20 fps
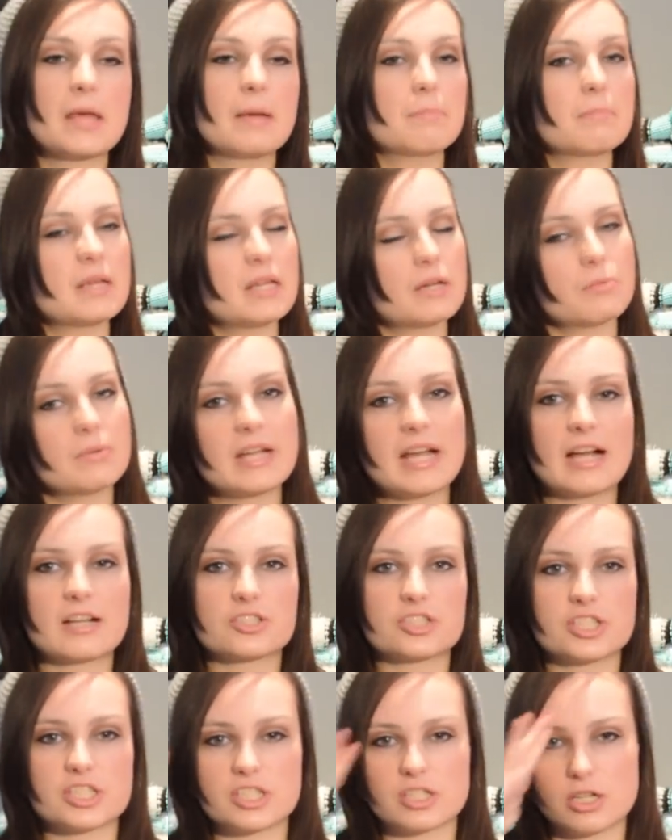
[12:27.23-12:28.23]
Mira, we
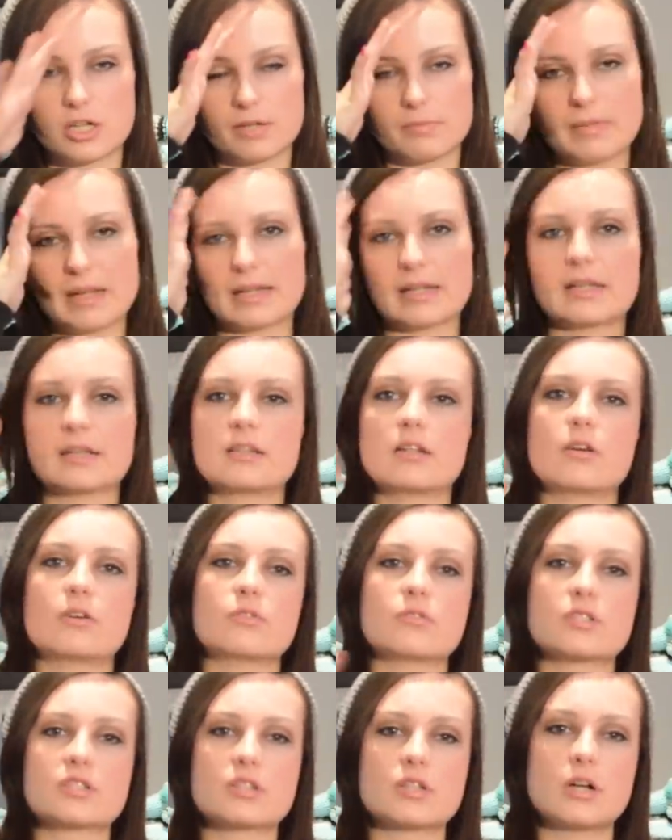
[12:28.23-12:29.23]
actually started making
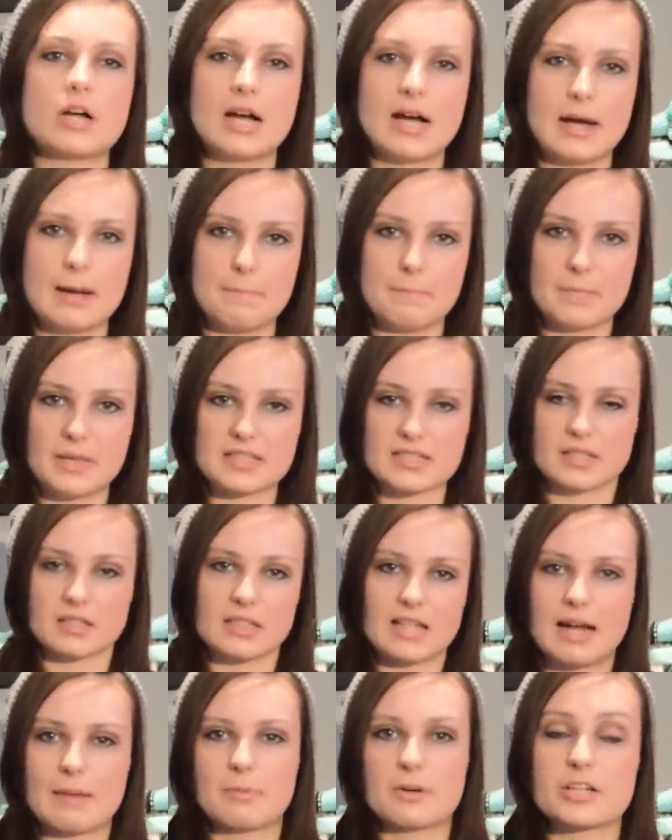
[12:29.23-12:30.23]
those um, as a
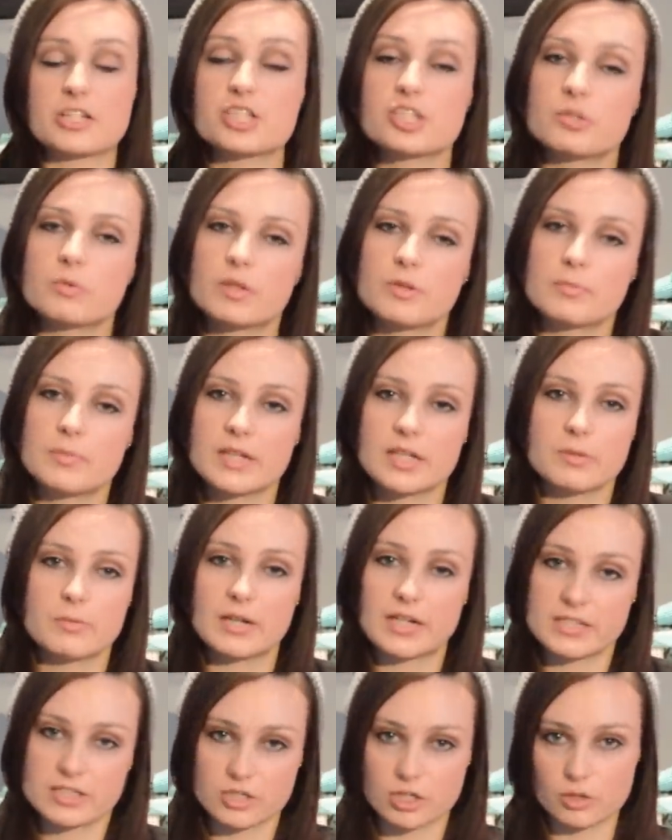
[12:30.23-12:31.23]
collaboration with me
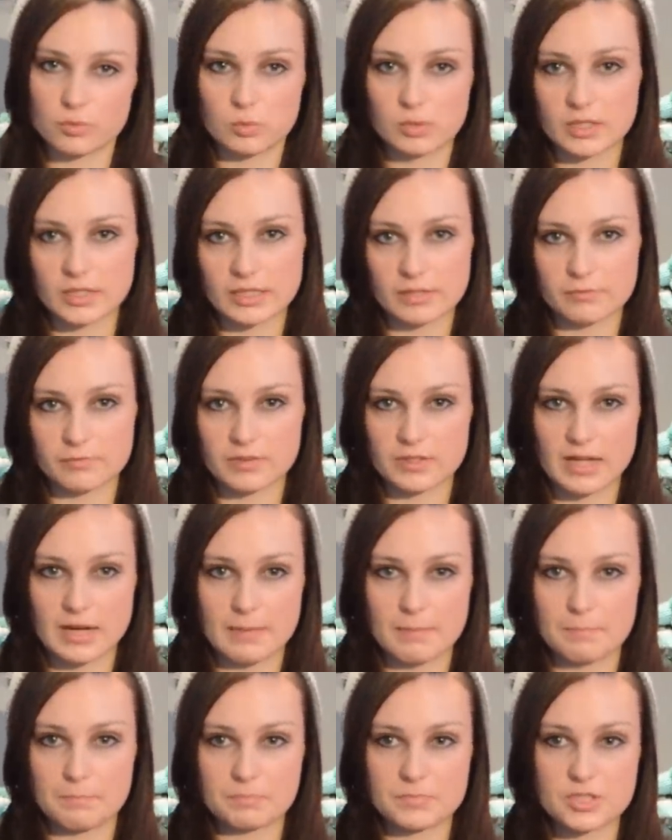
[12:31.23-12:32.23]
when I started working for
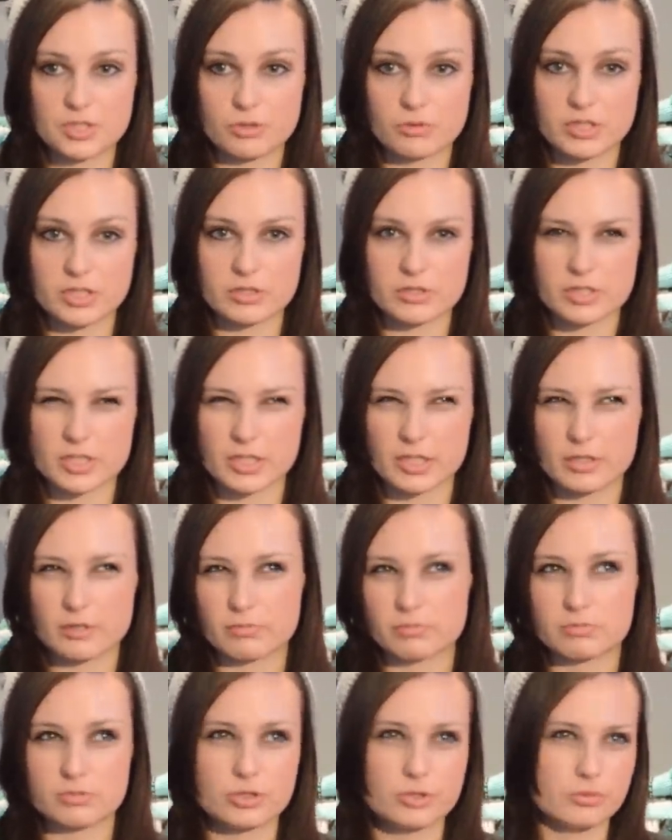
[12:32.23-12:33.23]
them two years
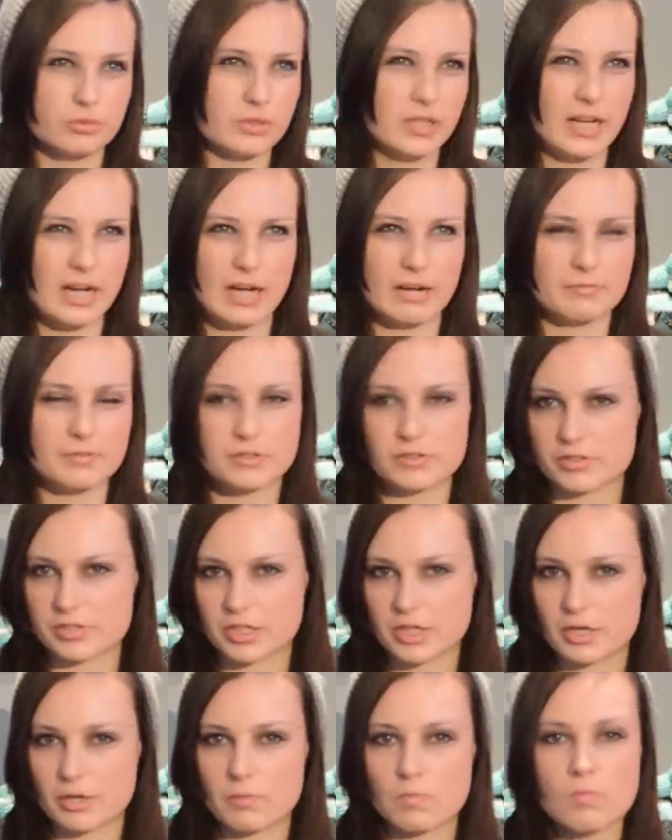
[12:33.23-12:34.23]
ago, two and a half years
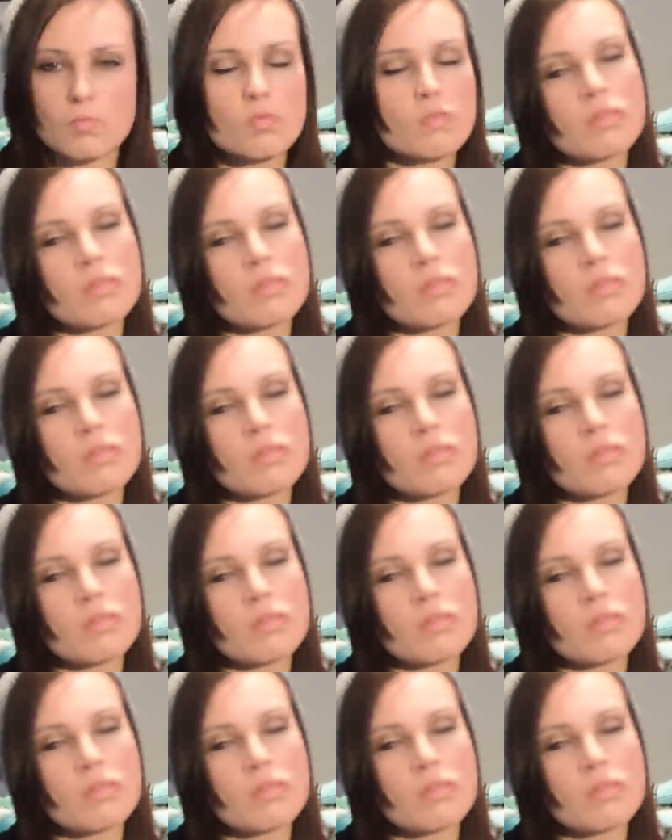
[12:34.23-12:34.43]
ago,